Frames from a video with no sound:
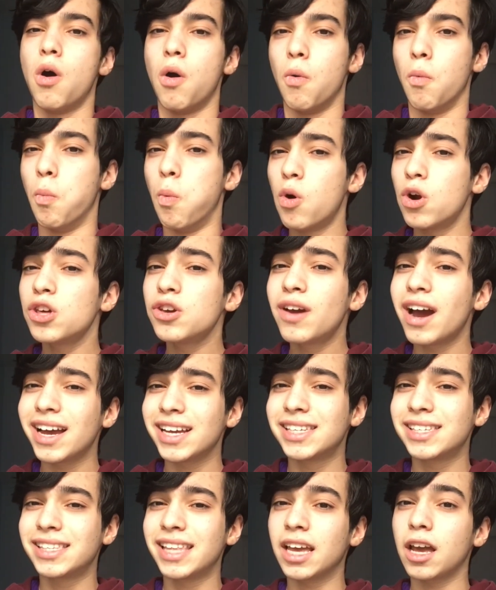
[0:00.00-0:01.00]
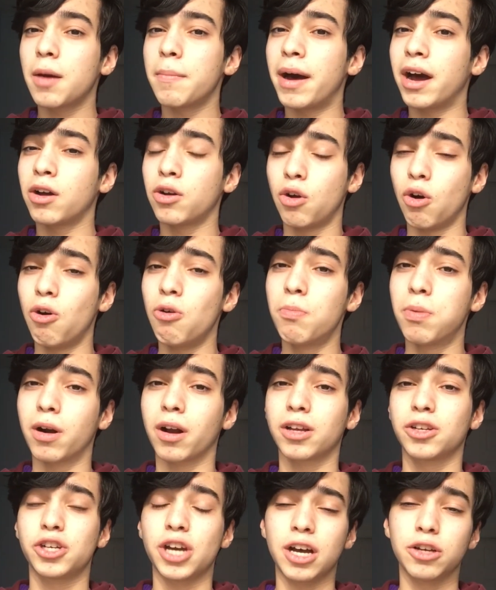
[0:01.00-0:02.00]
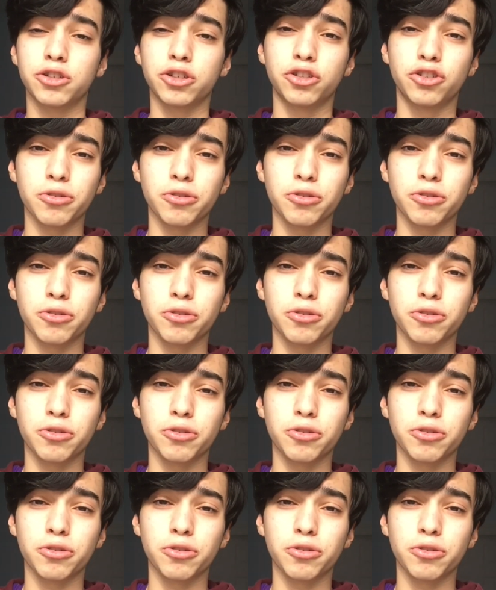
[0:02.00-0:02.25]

what do you guys think about Goldberg challenging